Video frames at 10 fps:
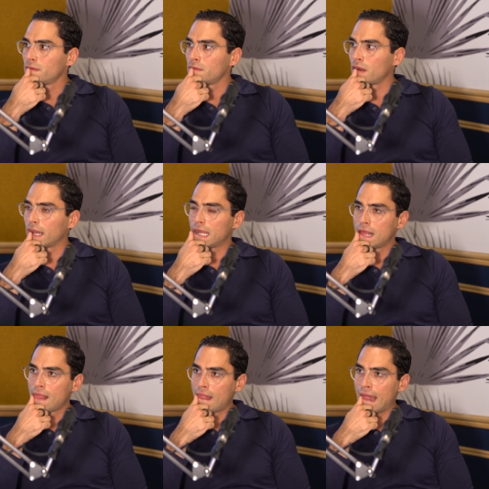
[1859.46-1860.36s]
right?
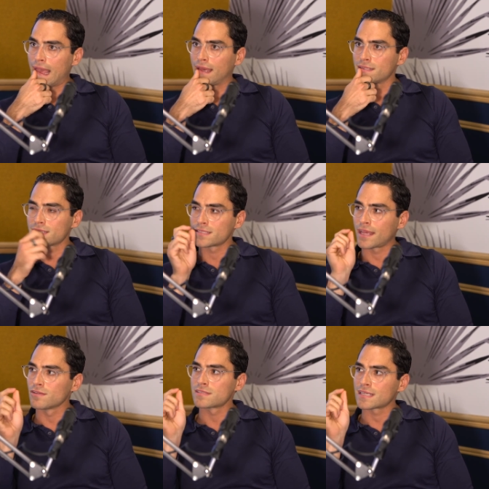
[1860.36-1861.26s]
And
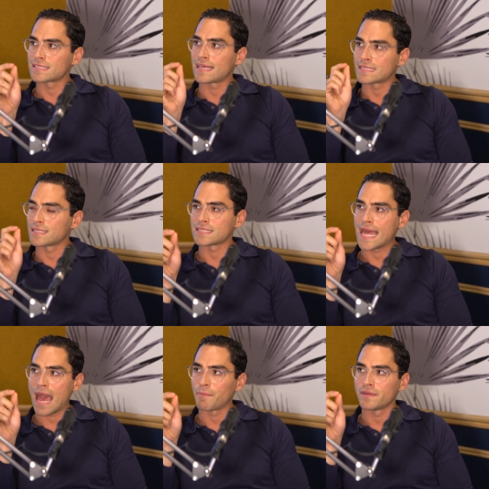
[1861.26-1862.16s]
sales success doesn't
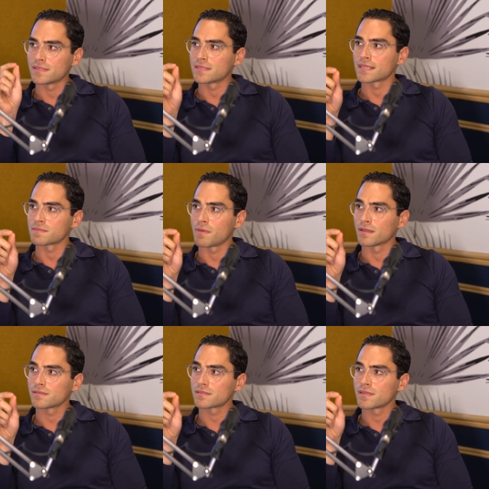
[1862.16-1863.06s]
happen in six
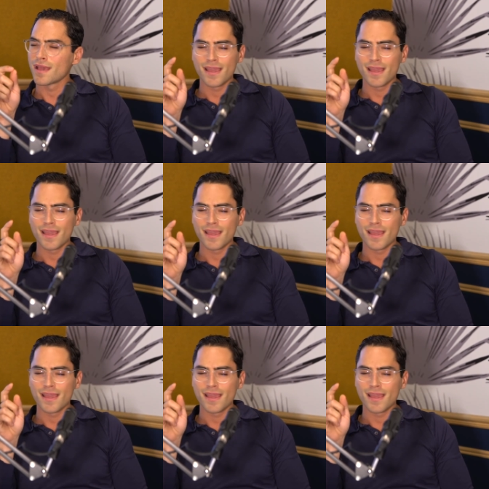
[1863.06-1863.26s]
months.